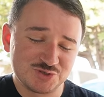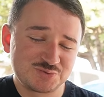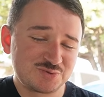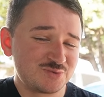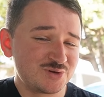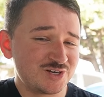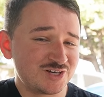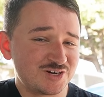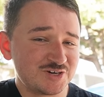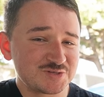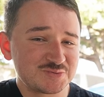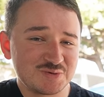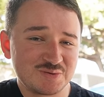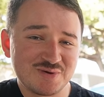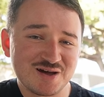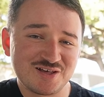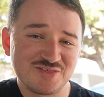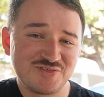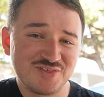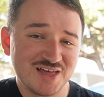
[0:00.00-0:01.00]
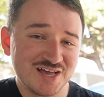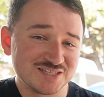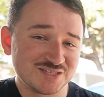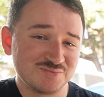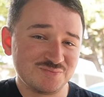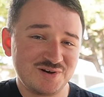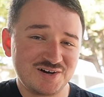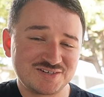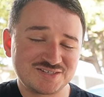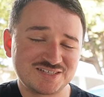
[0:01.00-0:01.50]
It's probably going to cost me about
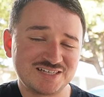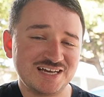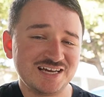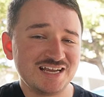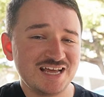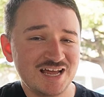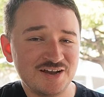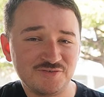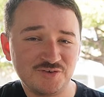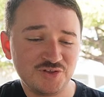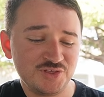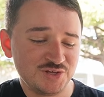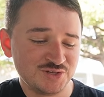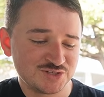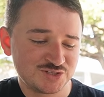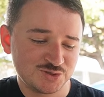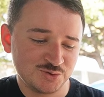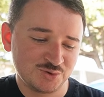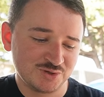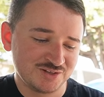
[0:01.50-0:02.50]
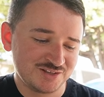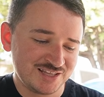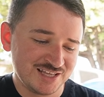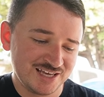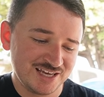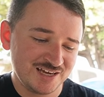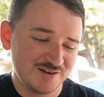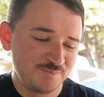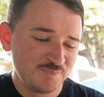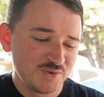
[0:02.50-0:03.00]
1,000 bucks to get everything sorted
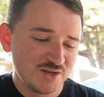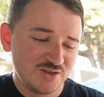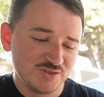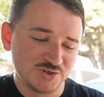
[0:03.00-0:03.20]
there.